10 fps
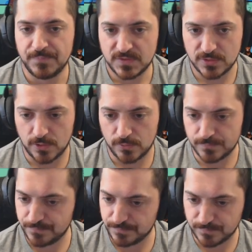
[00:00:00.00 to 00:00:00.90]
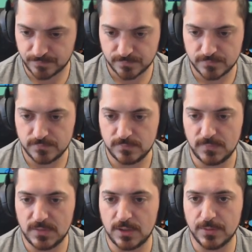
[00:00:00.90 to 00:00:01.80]
So
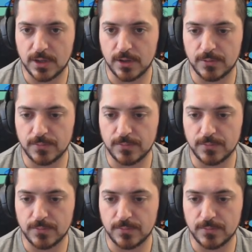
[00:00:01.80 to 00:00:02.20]
here we go.